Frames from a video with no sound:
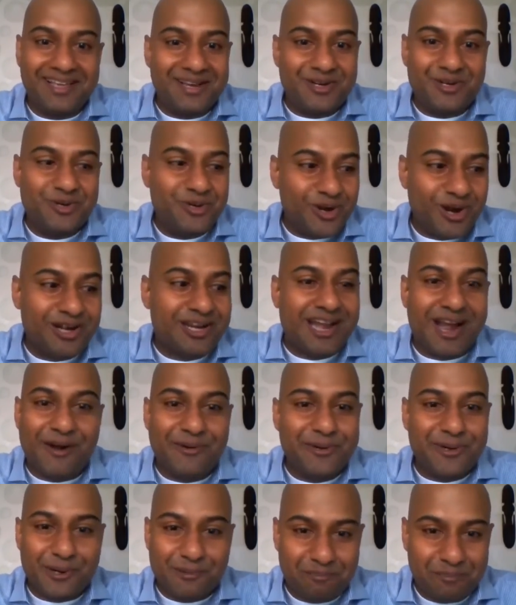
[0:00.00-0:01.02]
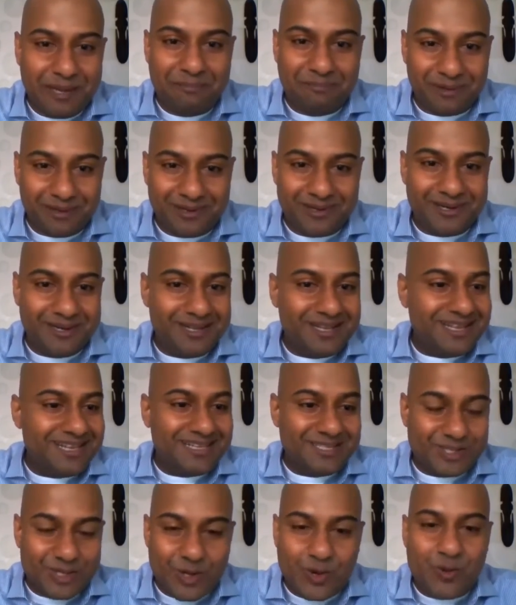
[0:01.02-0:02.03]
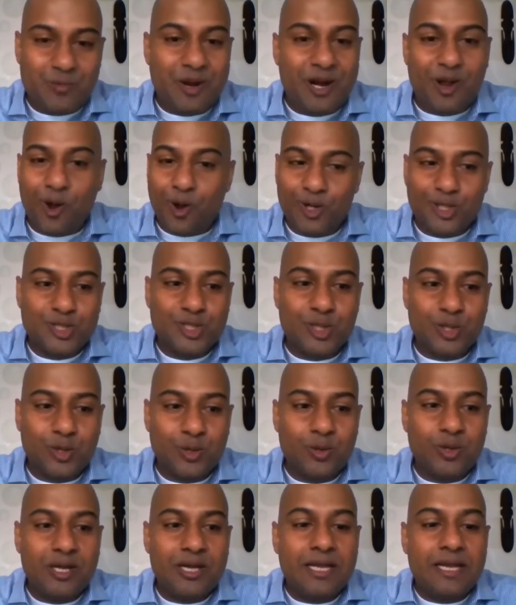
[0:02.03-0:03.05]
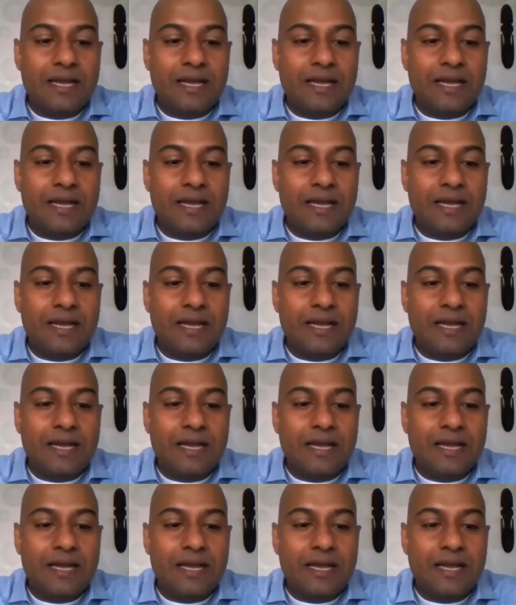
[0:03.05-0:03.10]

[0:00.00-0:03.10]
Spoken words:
Do not count on people. So, but also,